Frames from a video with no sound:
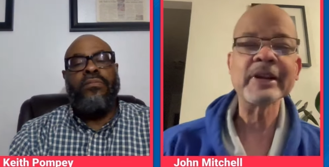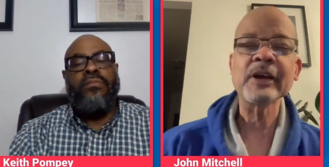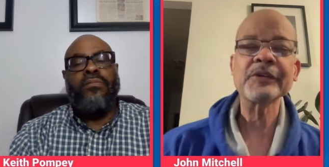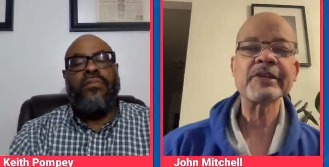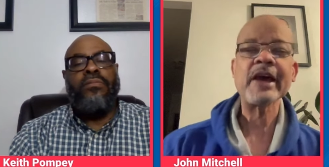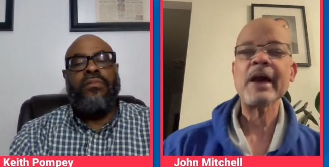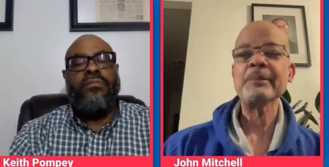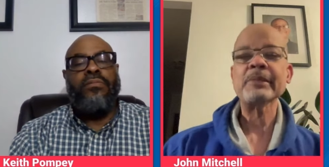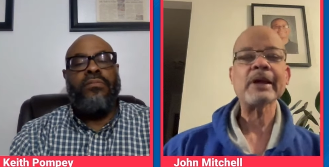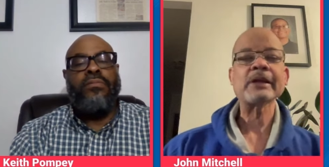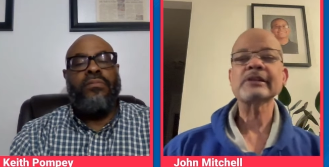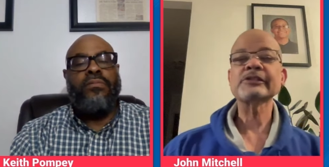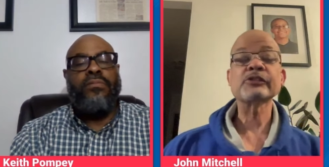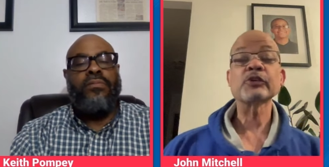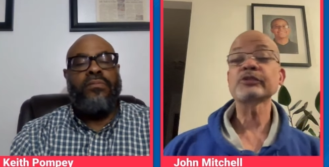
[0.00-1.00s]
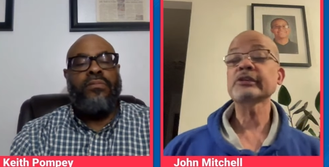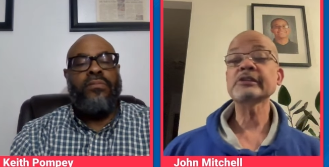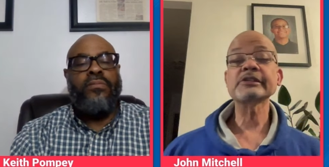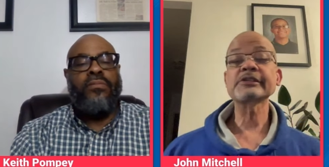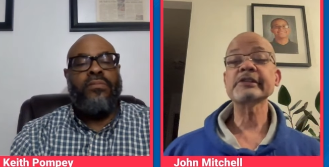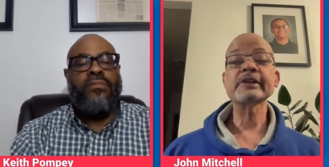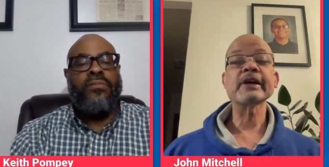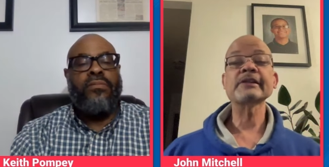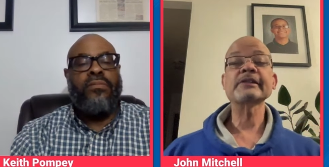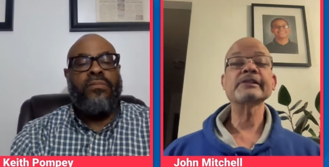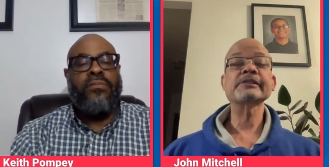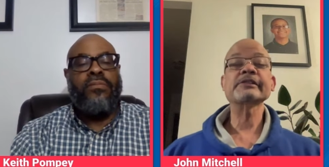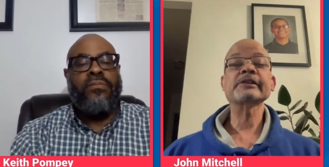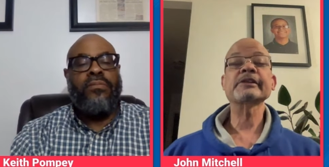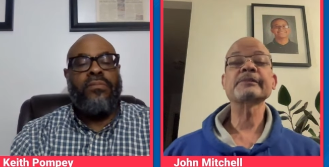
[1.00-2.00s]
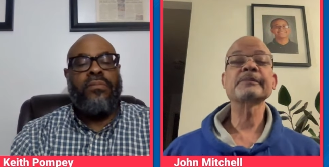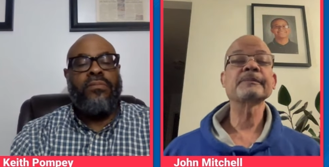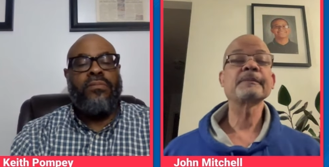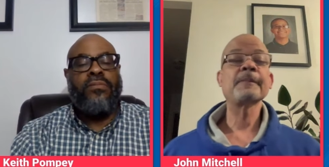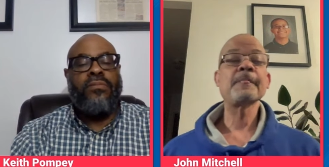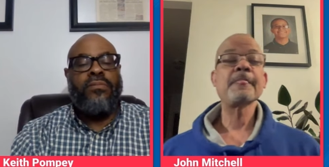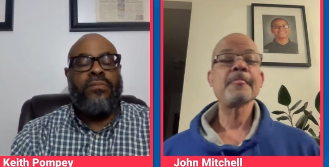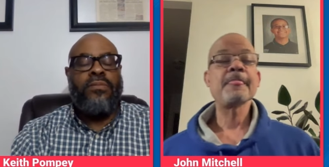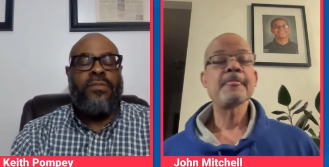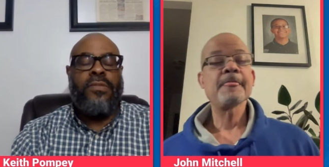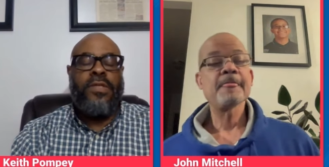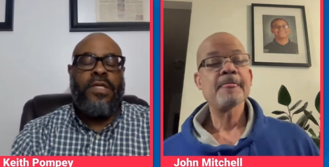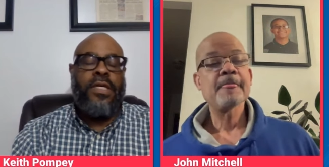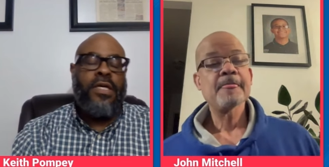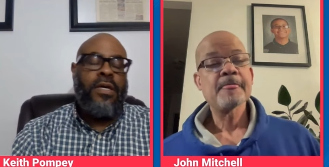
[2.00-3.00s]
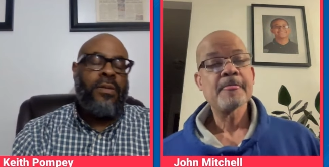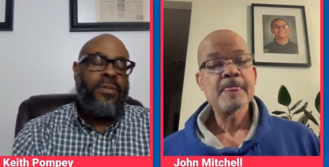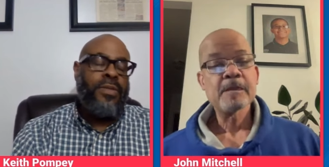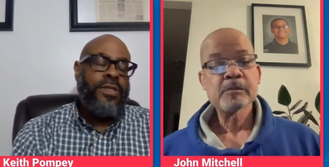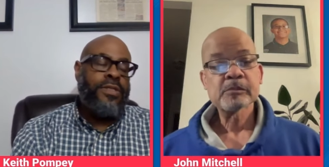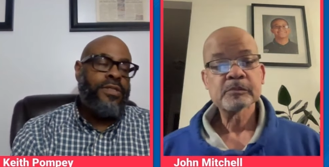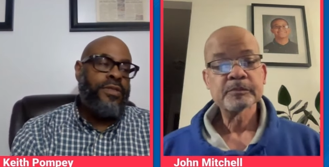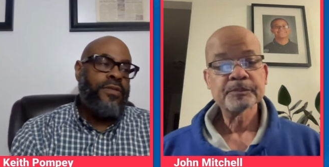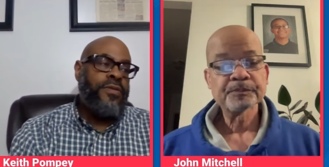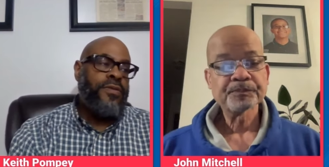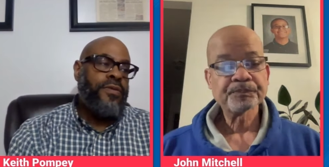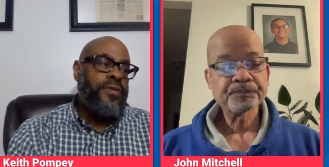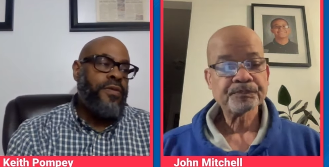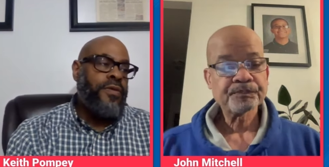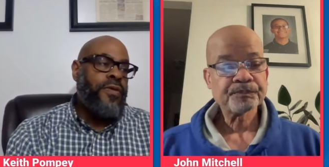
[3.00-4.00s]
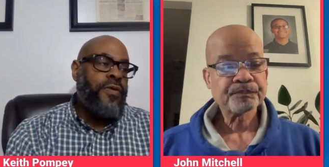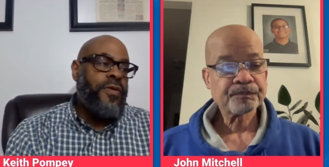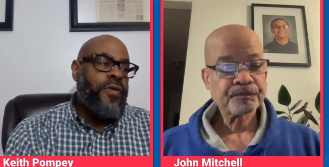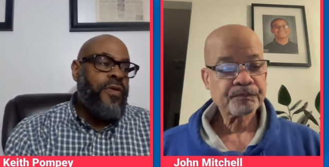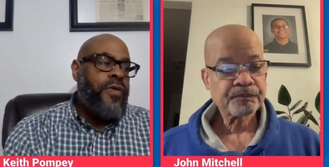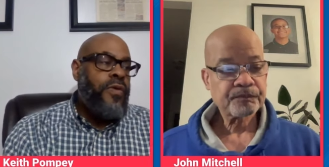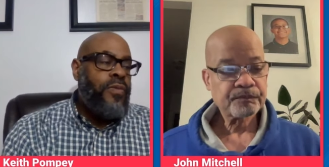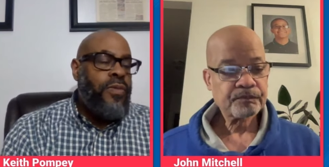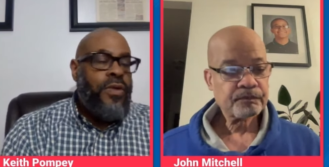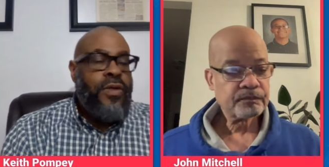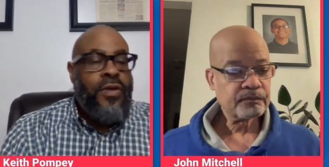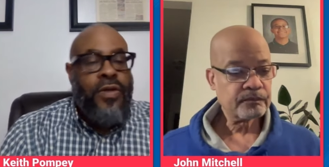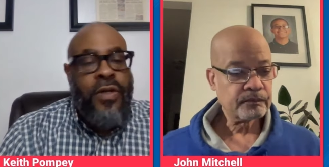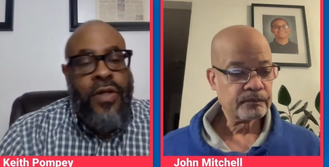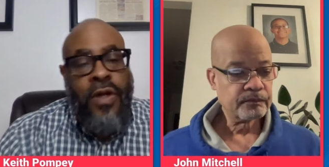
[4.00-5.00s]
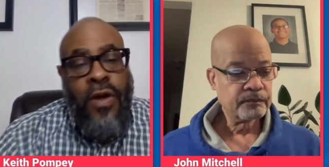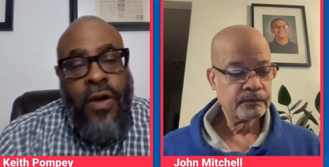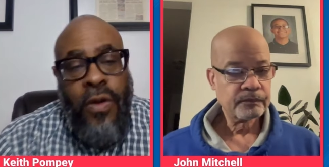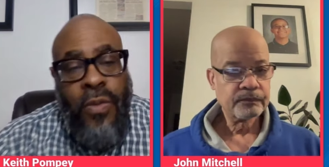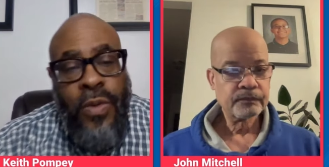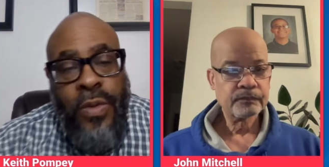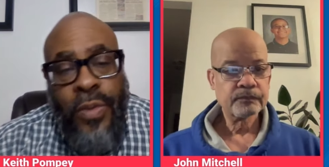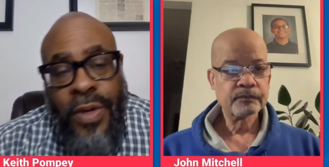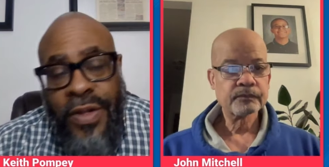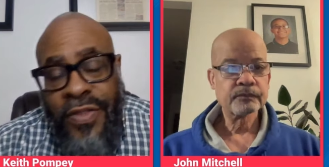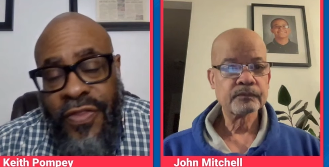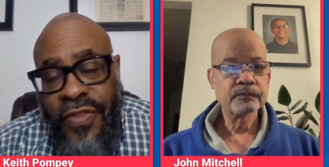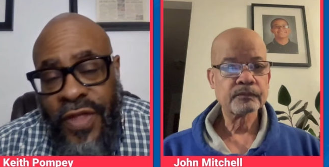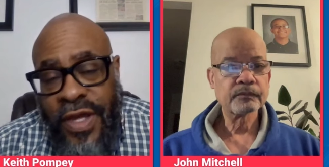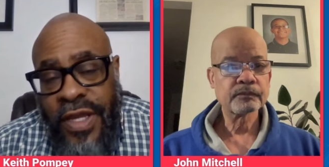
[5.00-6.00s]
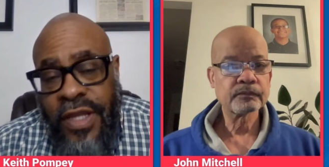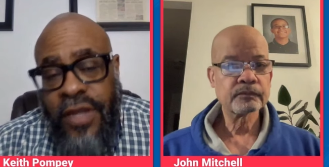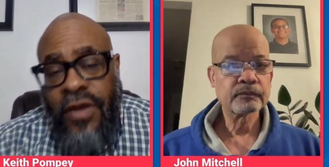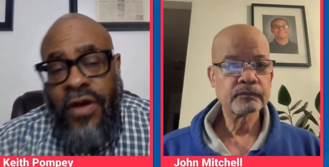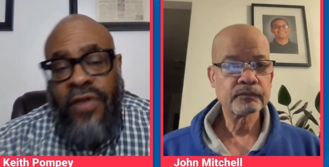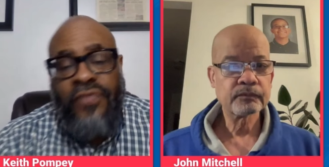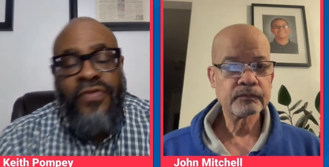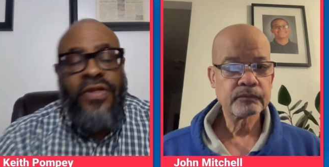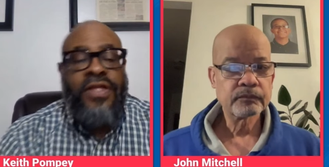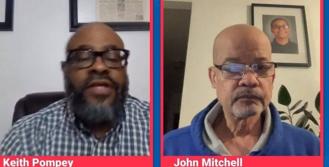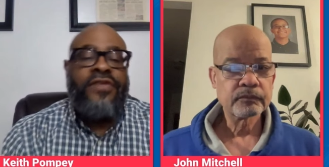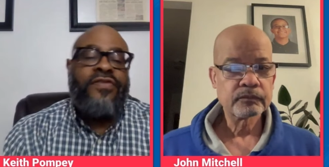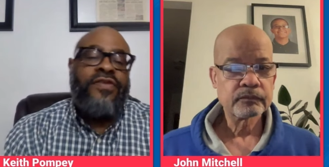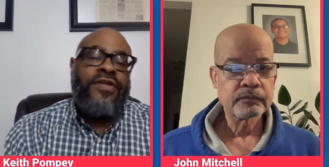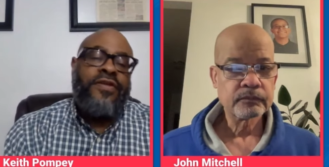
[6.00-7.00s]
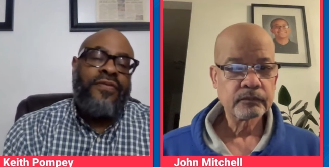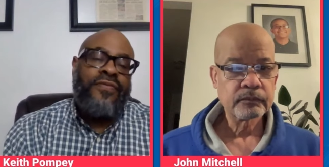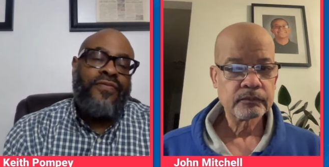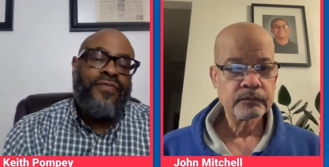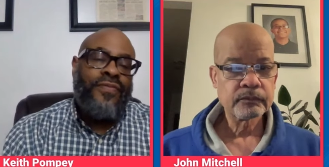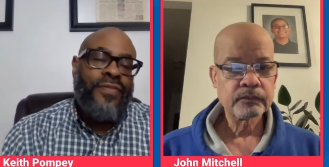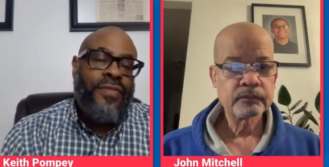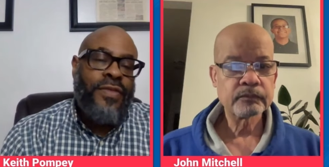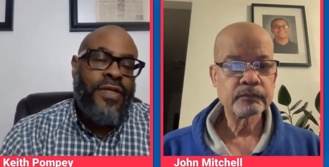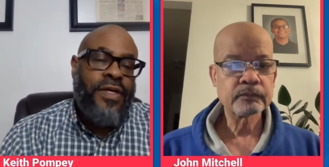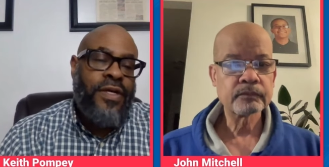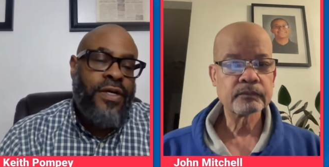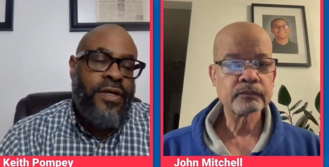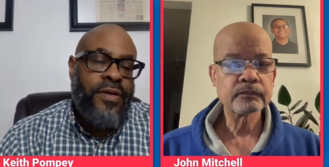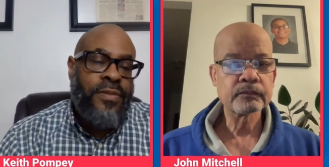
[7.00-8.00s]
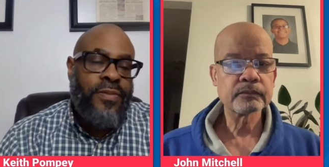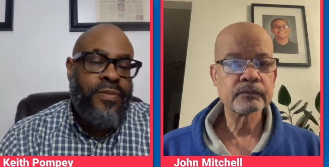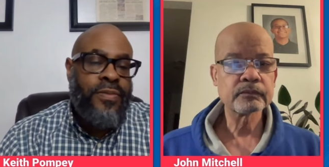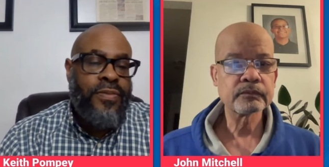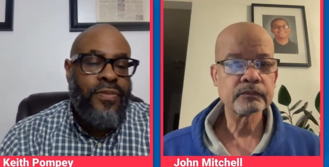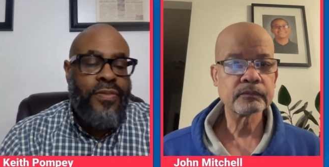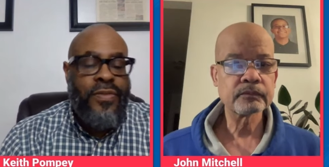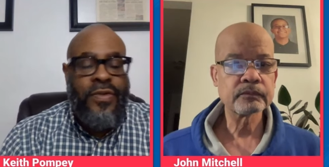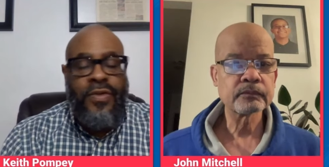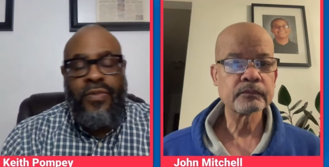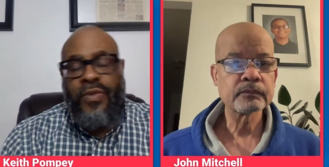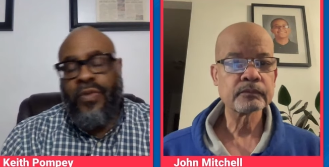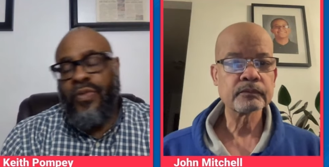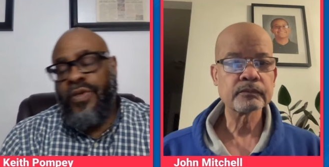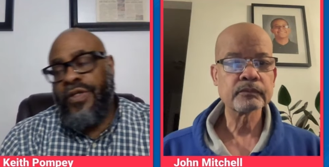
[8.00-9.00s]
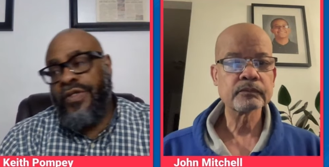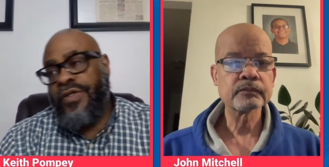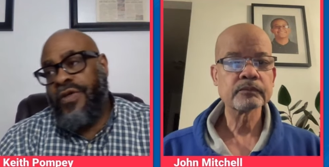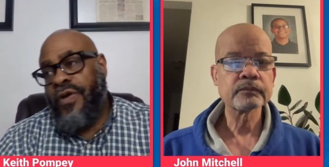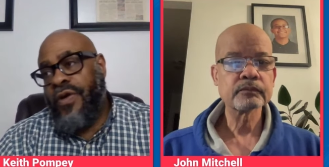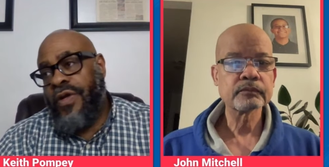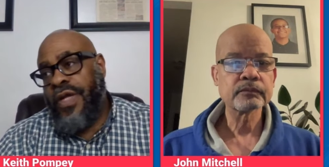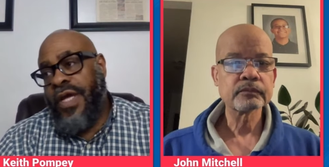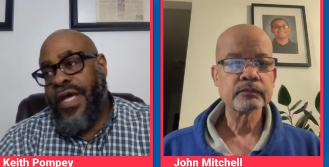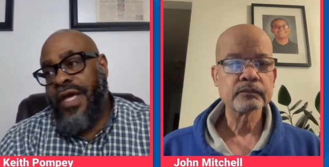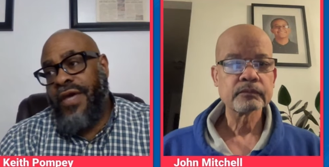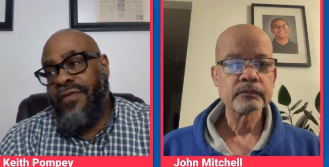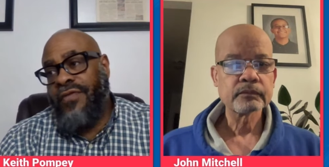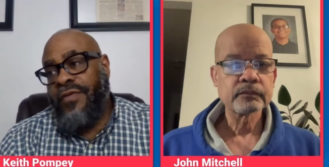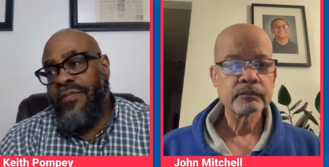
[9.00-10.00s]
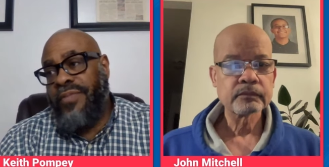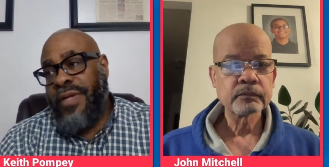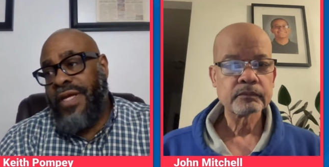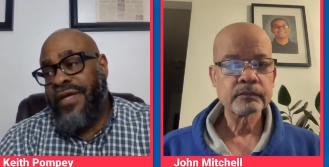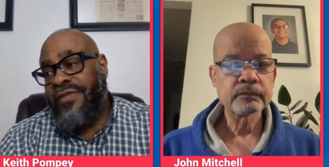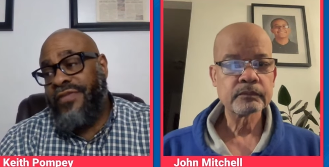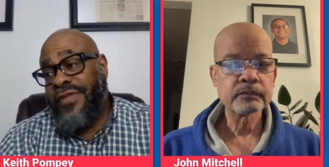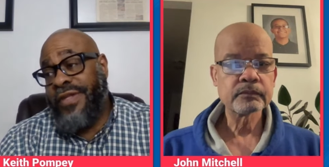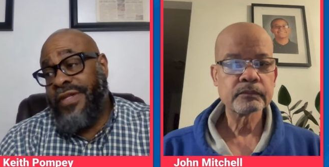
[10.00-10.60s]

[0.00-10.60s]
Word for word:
Speaker 1: else happen. I just don't need to see that this year. Yeah, I'm with you. Well,
Speaker 2: look, y'all, we want to thank y'all for listening. And we want y'all to have a blessed